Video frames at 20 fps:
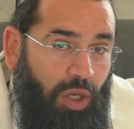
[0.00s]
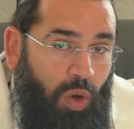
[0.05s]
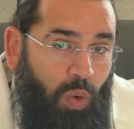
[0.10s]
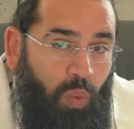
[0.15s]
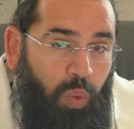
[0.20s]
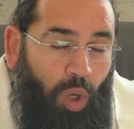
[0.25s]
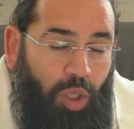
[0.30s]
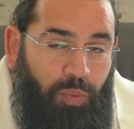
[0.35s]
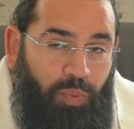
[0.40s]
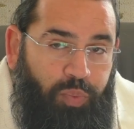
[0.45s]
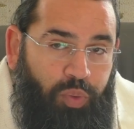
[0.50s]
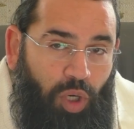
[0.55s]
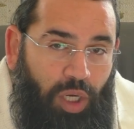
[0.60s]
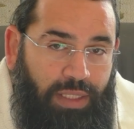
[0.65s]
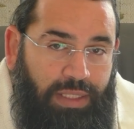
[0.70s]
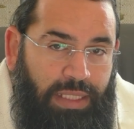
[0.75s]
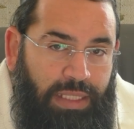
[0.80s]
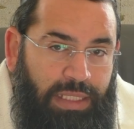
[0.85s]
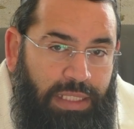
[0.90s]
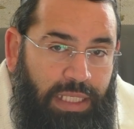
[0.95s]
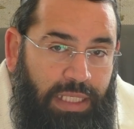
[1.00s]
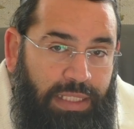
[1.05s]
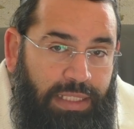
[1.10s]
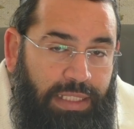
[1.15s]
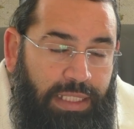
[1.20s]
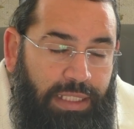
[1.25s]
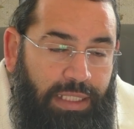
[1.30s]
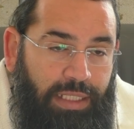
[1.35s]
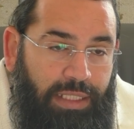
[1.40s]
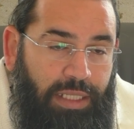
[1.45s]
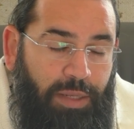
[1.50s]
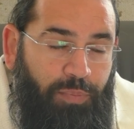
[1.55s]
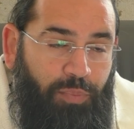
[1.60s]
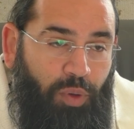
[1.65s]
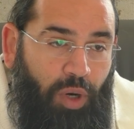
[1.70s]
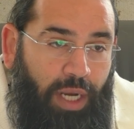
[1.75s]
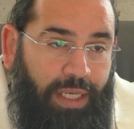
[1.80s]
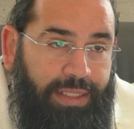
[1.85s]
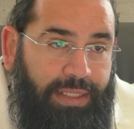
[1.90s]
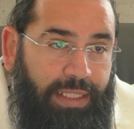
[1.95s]
What process is considered the
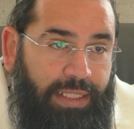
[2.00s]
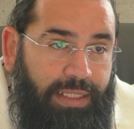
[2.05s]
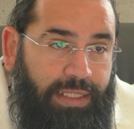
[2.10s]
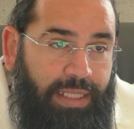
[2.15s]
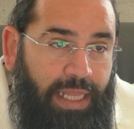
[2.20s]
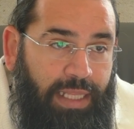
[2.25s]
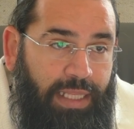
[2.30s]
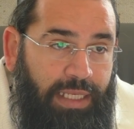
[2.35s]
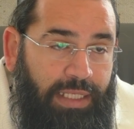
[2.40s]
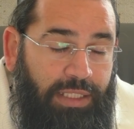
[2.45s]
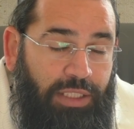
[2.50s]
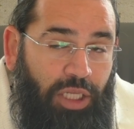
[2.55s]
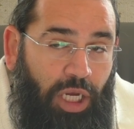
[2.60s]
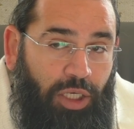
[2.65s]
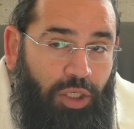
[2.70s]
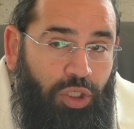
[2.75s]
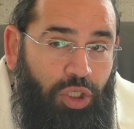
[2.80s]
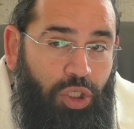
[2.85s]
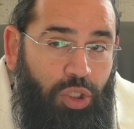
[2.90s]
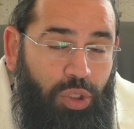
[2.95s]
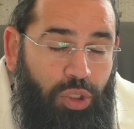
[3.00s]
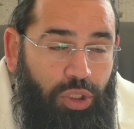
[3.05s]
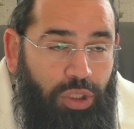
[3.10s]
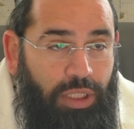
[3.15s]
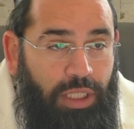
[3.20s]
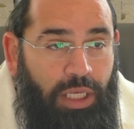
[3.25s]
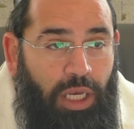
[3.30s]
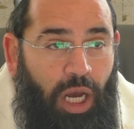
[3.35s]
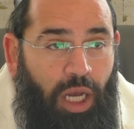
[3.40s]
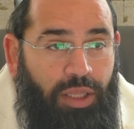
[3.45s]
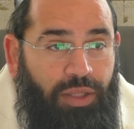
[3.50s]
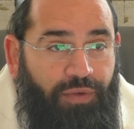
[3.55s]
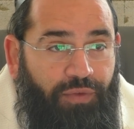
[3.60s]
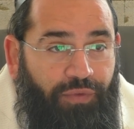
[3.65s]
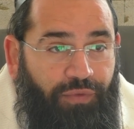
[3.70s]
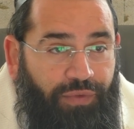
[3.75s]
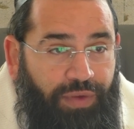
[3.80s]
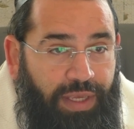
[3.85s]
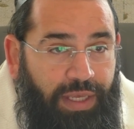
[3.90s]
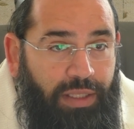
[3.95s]
process that is done usually on the
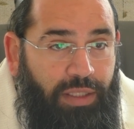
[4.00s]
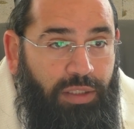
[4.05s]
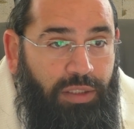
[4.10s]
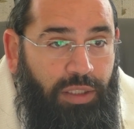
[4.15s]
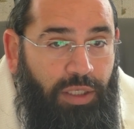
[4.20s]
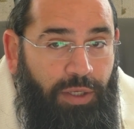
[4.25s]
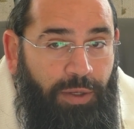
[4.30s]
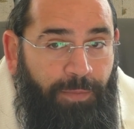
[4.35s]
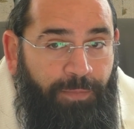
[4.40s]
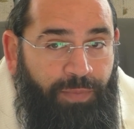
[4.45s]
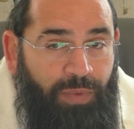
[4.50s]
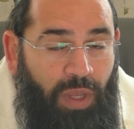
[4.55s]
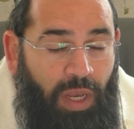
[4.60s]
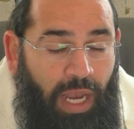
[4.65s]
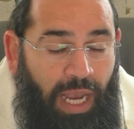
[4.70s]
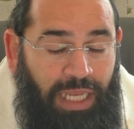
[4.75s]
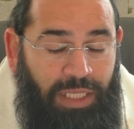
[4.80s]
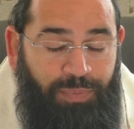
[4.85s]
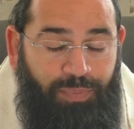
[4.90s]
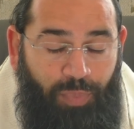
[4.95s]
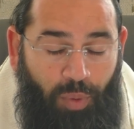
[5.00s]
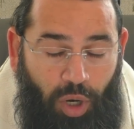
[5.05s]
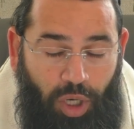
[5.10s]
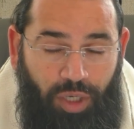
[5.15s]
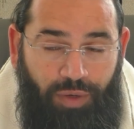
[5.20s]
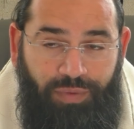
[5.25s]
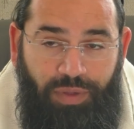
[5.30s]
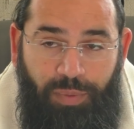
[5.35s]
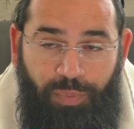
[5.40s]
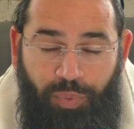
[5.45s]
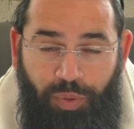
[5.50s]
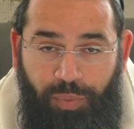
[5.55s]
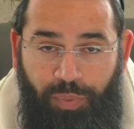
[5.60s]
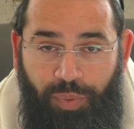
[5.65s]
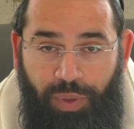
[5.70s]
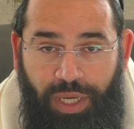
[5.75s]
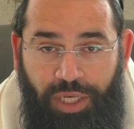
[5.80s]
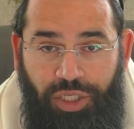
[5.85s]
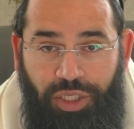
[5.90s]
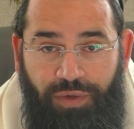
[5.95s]
field as part of the
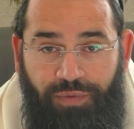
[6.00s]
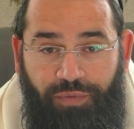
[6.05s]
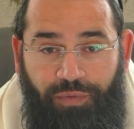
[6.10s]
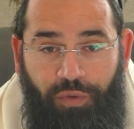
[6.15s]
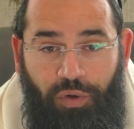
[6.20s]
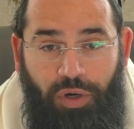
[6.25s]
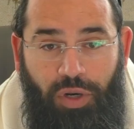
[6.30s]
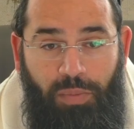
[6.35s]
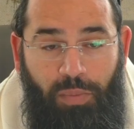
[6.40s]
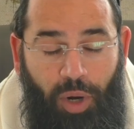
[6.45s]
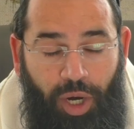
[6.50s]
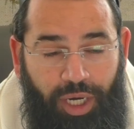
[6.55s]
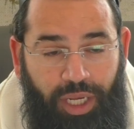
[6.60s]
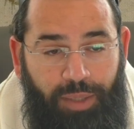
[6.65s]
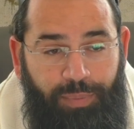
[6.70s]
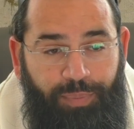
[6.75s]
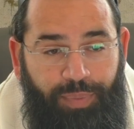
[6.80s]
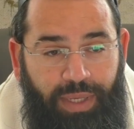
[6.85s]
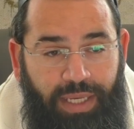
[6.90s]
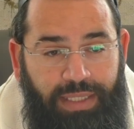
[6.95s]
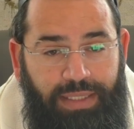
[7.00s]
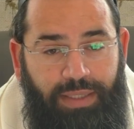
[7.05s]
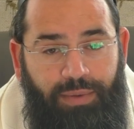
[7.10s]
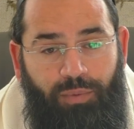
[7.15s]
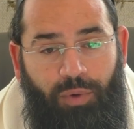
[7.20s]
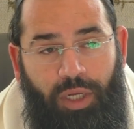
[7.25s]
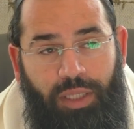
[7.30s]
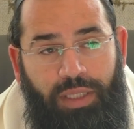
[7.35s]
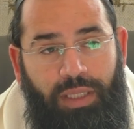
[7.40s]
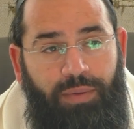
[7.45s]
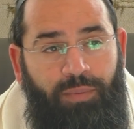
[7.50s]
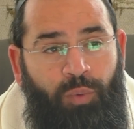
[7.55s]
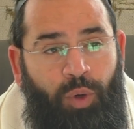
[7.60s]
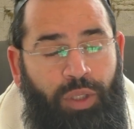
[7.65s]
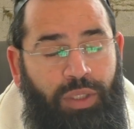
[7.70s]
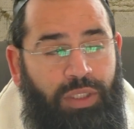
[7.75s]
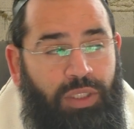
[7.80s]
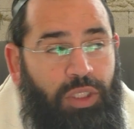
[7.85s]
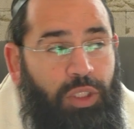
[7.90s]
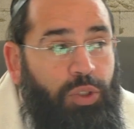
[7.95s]
preparation for the marketplace, and
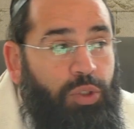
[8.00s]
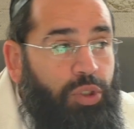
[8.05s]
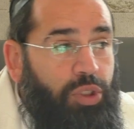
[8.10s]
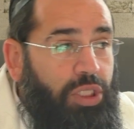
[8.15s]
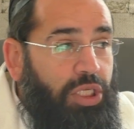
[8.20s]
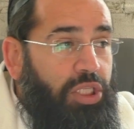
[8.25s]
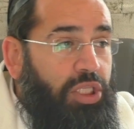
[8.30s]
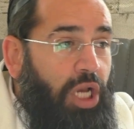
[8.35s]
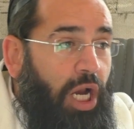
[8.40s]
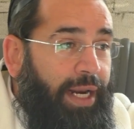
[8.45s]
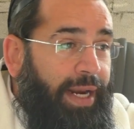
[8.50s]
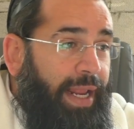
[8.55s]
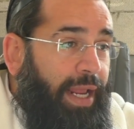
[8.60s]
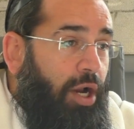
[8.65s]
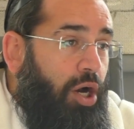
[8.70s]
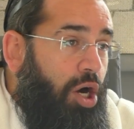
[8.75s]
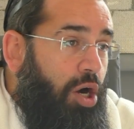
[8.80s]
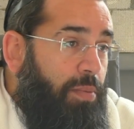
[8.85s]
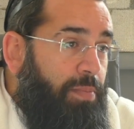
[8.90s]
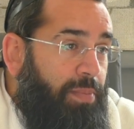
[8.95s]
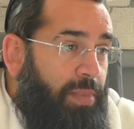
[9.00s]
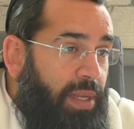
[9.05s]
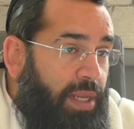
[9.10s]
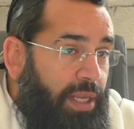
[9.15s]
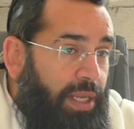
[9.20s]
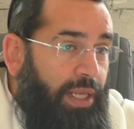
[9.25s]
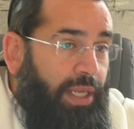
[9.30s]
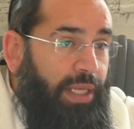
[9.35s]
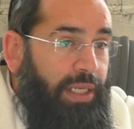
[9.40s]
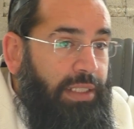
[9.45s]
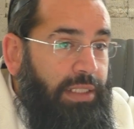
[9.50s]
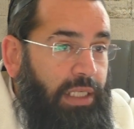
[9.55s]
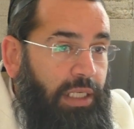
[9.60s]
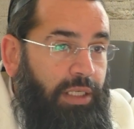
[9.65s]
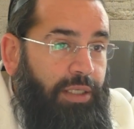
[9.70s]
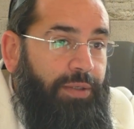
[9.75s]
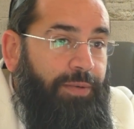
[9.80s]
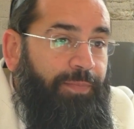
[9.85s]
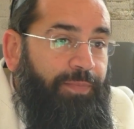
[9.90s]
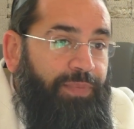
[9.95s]
what's usually done at home.
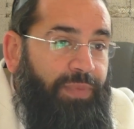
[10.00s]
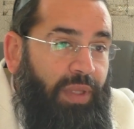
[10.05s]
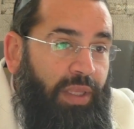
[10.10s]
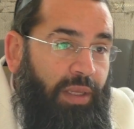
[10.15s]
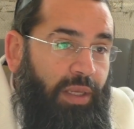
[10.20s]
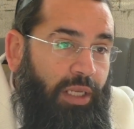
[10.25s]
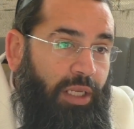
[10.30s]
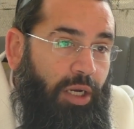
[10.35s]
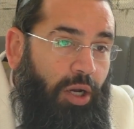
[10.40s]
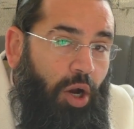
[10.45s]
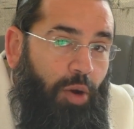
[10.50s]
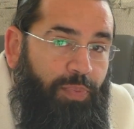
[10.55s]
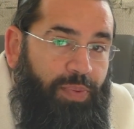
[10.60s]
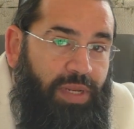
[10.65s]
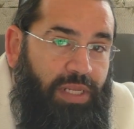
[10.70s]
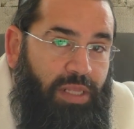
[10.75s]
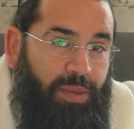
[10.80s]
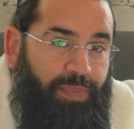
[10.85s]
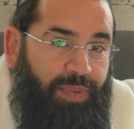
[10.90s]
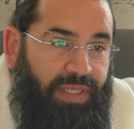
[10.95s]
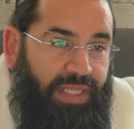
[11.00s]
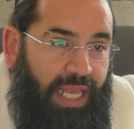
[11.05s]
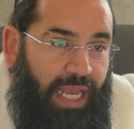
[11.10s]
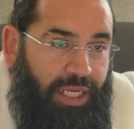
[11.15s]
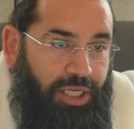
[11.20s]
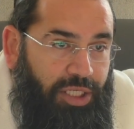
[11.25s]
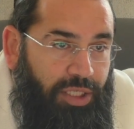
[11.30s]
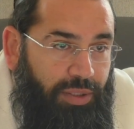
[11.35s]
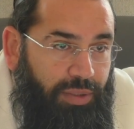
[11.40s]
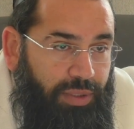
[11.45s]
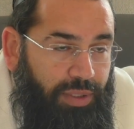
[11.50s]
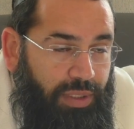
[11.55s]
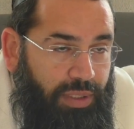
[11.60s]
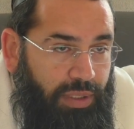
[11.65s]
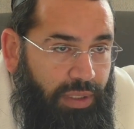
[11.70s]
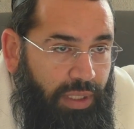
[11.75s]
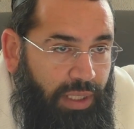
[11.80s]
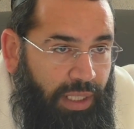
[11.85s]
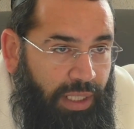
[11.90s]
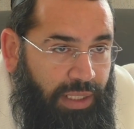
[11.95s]
So, opening the
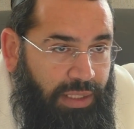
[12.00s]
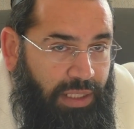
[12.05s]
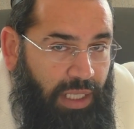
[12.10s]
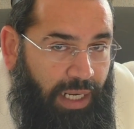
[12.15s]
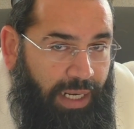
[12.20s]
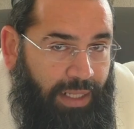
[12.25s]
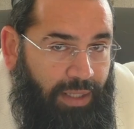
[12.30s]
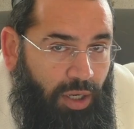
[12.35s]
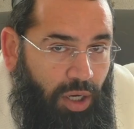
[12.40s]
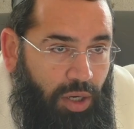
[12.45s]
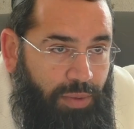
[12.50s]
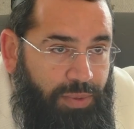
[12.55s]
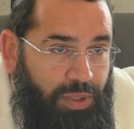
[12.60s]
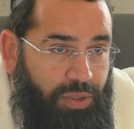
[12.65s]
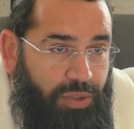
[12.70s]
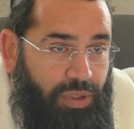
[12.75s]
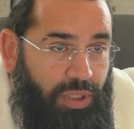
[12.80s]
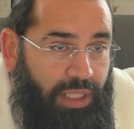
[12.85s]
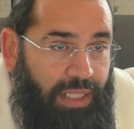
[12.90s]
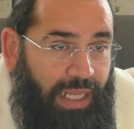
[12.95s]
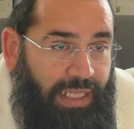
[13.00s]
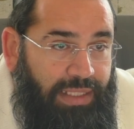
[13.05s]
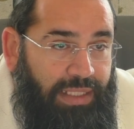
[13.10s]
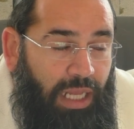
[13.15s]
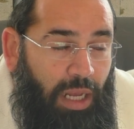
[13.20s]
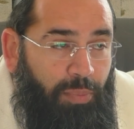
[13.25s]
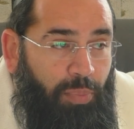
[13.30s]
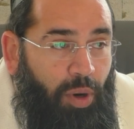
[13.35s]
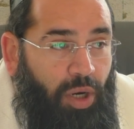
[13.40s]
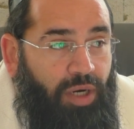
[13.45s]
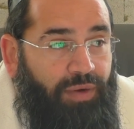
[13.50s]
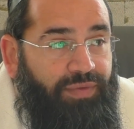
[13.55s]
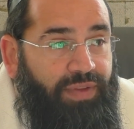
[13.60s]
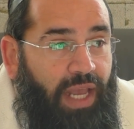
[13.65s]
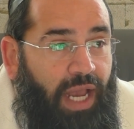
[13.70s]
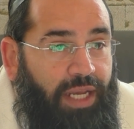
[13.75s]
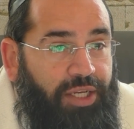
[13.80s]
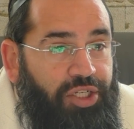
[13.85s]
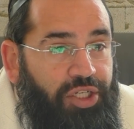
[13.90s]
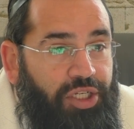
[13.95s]
pistachios is done at home usually. That's not part of
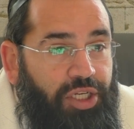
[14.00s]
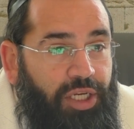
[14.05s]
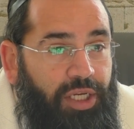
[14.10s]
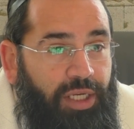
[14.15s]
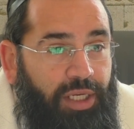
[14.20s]
dash.